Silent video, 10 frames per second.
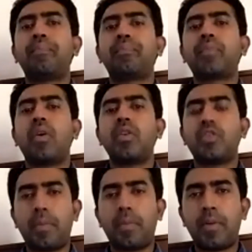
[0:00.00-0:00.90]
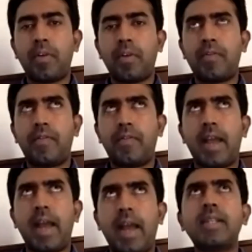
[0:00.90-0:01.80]
On top of
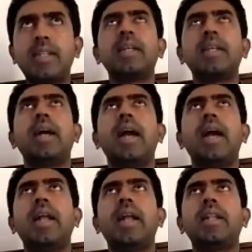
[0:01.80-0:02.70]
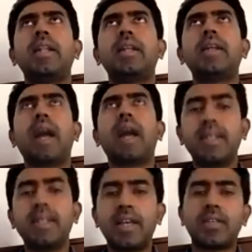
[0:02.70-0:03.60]
that, and the other
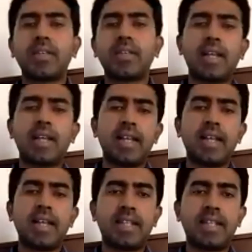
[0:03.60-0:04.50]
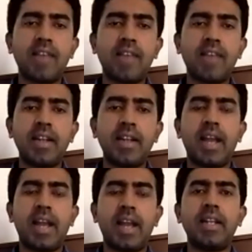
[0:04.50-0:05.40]
sequences such as T1
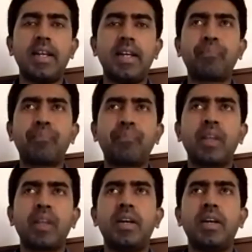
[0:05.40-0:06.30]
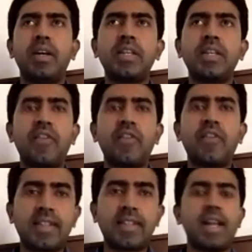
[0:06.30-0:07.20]
and the T1 fat
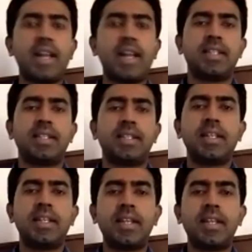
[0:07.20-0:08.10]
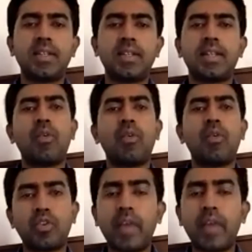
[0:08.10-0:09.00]
set sequences are
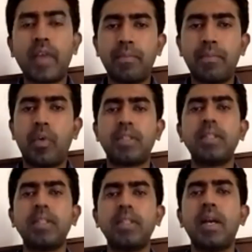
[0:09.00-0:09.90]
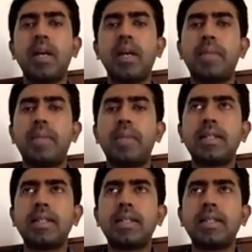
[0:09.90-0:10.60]
also very important because